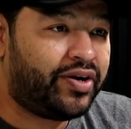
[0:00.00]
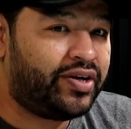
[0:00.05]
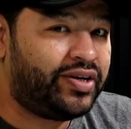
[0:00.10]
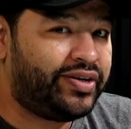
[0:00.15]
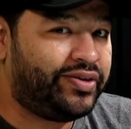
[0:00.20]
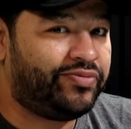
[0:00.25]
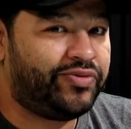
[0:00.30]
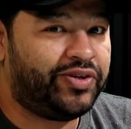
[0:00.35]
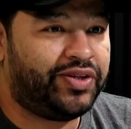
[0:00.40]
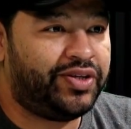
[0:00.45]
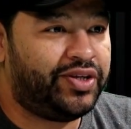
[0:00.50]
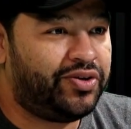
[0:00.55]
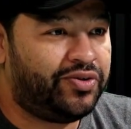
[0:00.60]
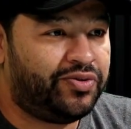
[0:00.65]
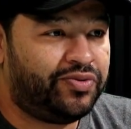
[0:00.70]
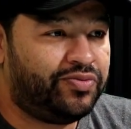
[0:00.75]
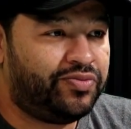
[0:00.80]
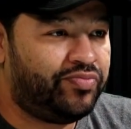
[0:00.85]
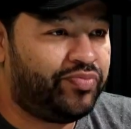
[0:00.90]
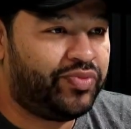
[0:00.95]
I didn't really
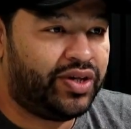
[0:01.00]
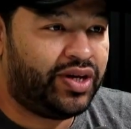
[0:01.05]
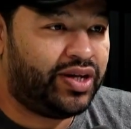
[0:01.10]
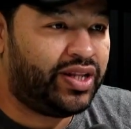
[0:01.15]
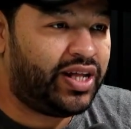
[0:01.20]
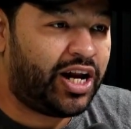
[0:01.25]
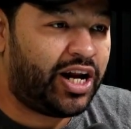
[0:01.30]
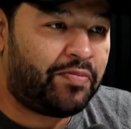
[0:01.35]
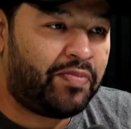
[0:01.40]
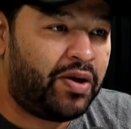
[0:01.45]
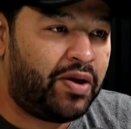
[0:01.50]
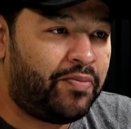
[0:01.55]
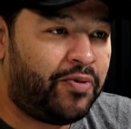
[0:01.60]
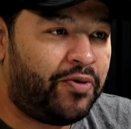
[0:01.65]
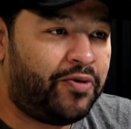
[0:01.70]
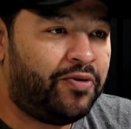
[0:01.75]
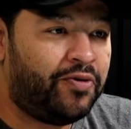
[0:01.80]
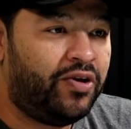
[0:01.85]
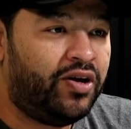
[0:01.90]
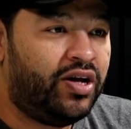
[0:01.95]
know a lot of
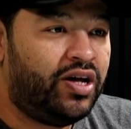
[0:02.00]
people,